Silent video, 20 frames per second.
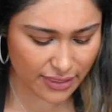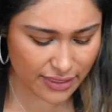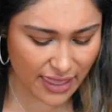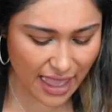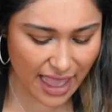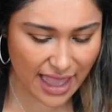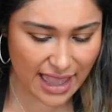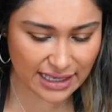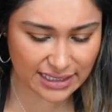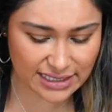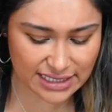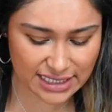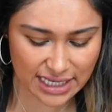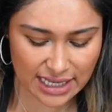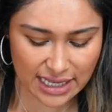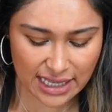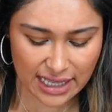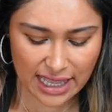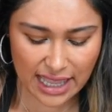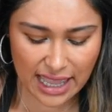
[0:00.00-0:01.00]
that.
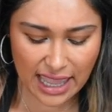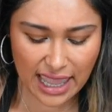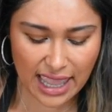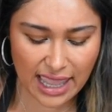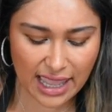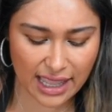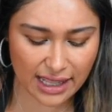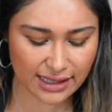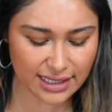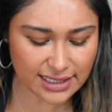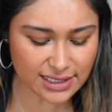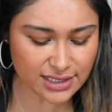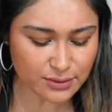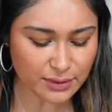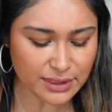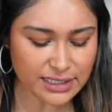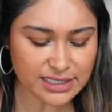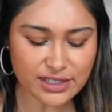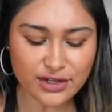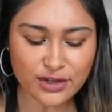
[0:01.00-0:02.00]
And this is
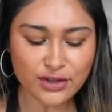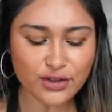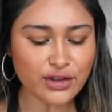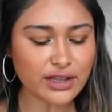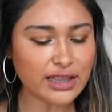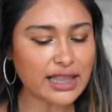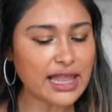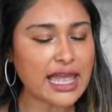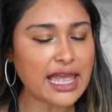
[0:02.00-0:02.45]
what it's gonna look